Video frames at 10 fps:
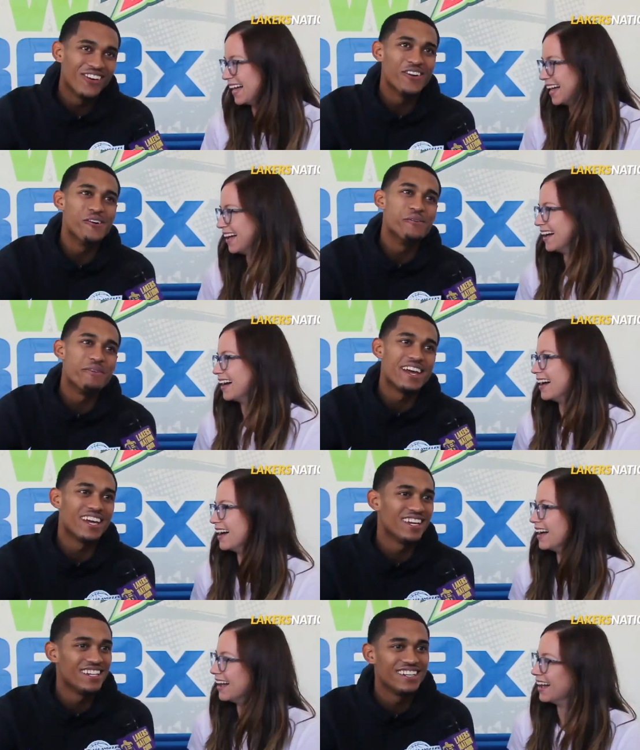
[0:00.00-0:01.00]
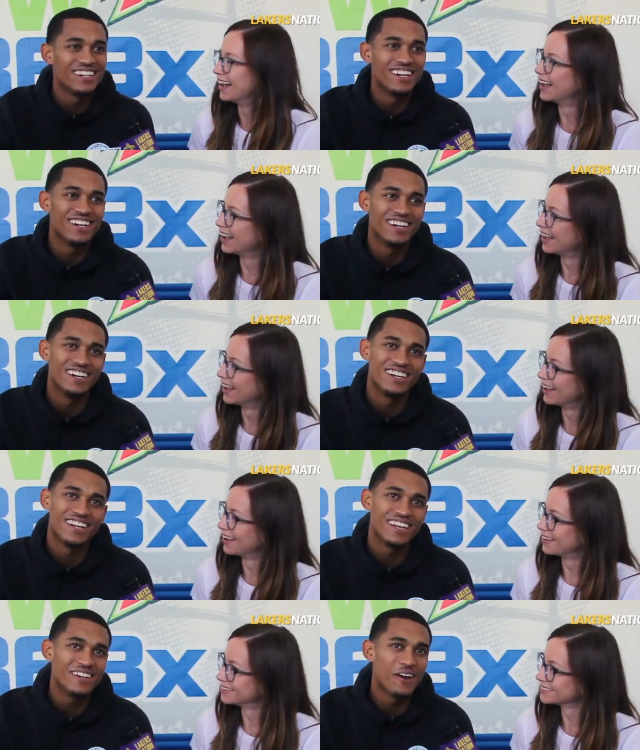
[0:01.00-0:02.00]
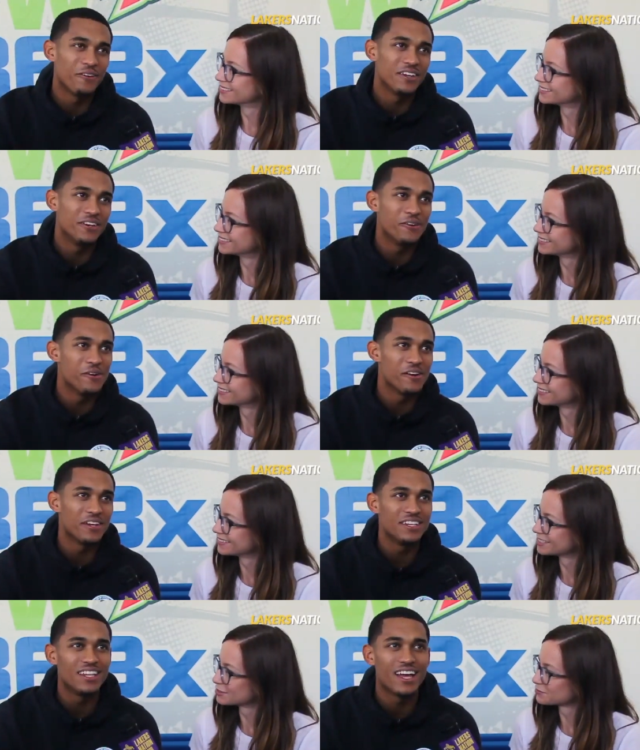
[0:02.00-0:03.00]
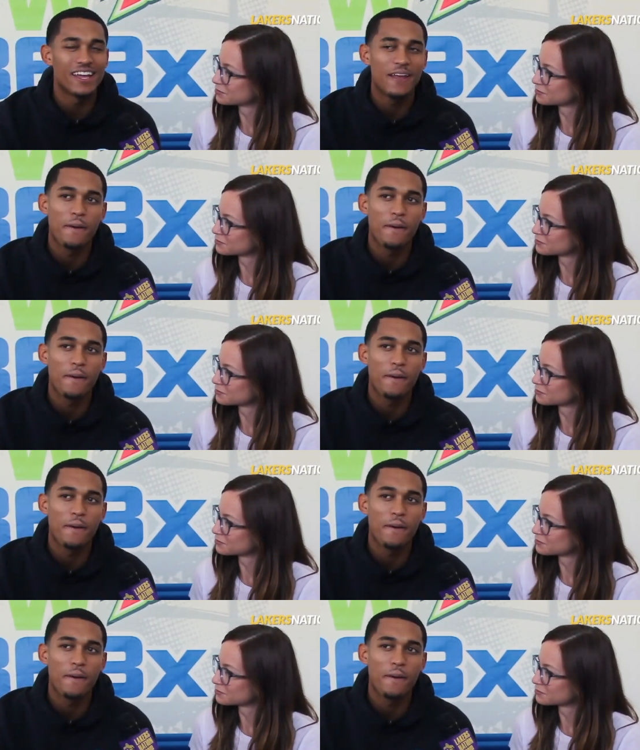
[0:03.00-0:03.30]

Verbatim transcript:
Speaker 1: cool, man. And, uh, he know what he doing. He like